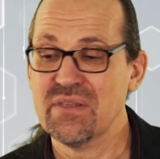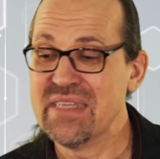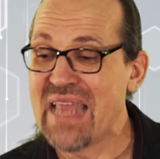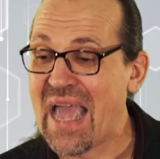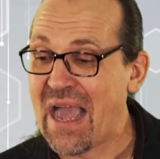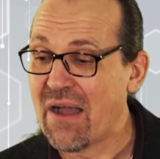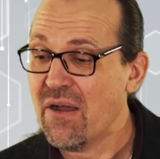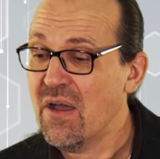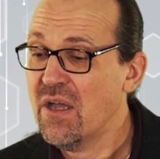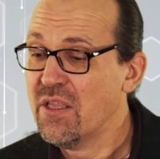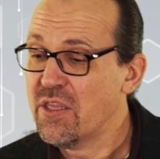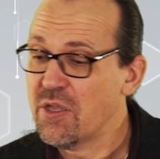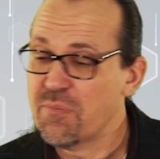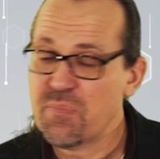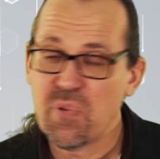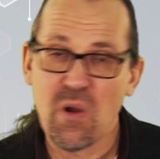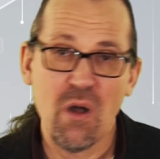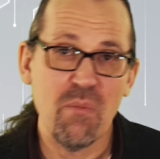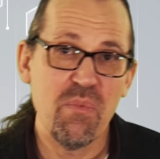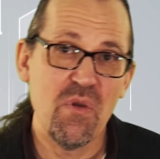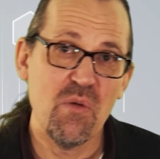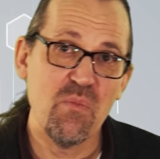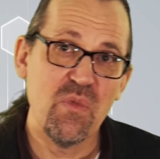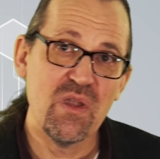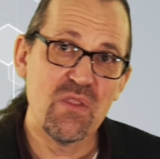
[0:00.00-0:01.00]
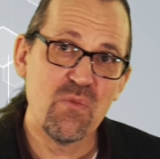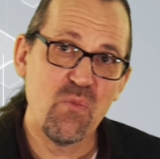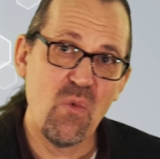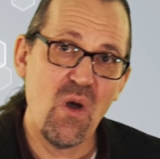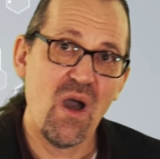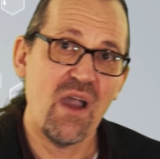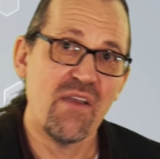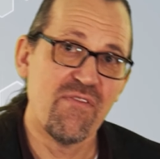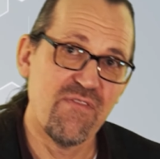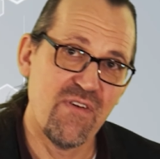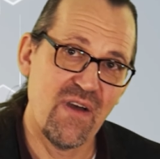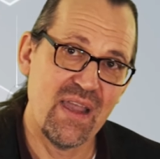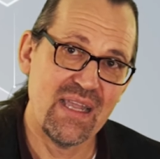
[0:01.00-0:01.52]
Now, the problem with
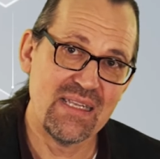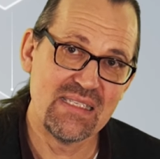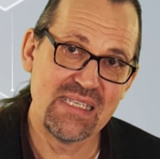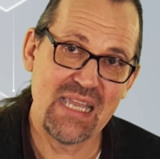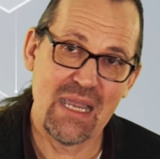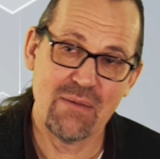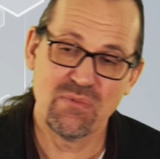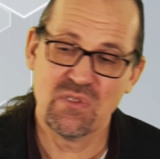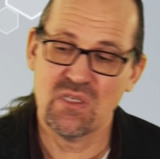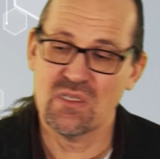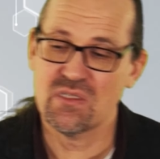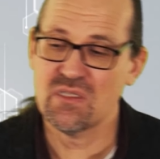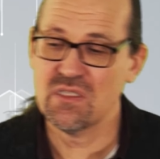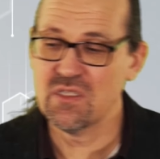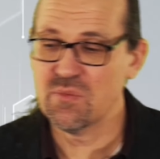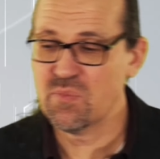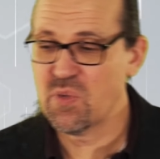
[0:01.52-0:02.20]
Wi-Fi adapters and